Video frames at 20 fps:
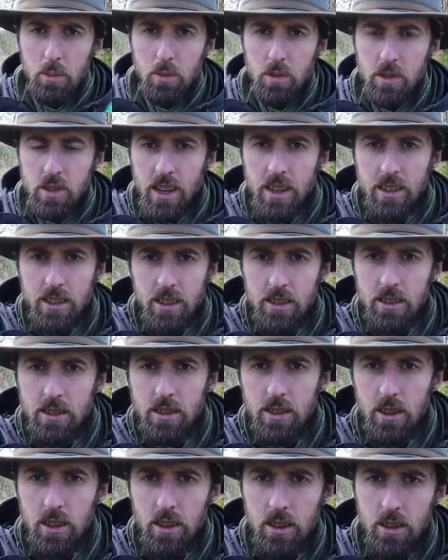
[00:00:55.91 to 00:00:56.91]

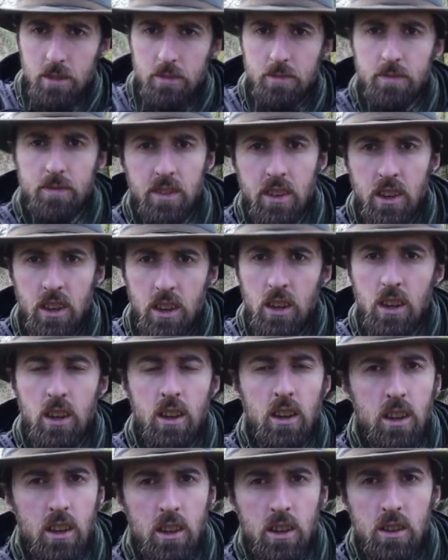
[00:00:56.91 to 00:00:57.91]
protectors.
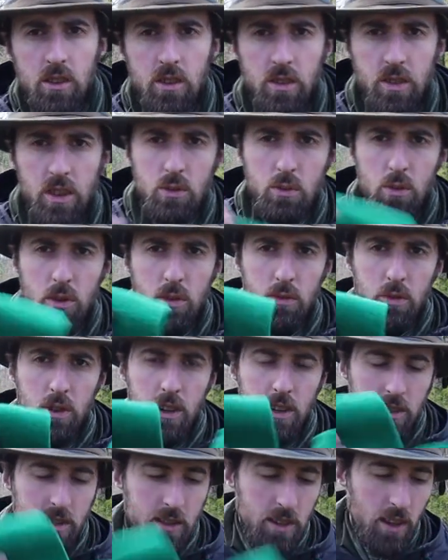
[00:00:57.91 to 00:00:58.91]
So these, one for
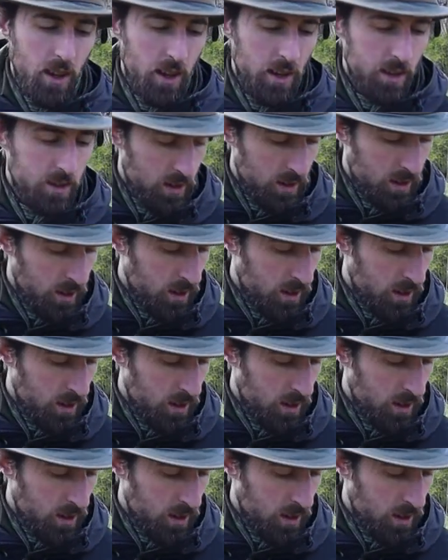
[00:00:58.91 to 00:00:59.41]
each side.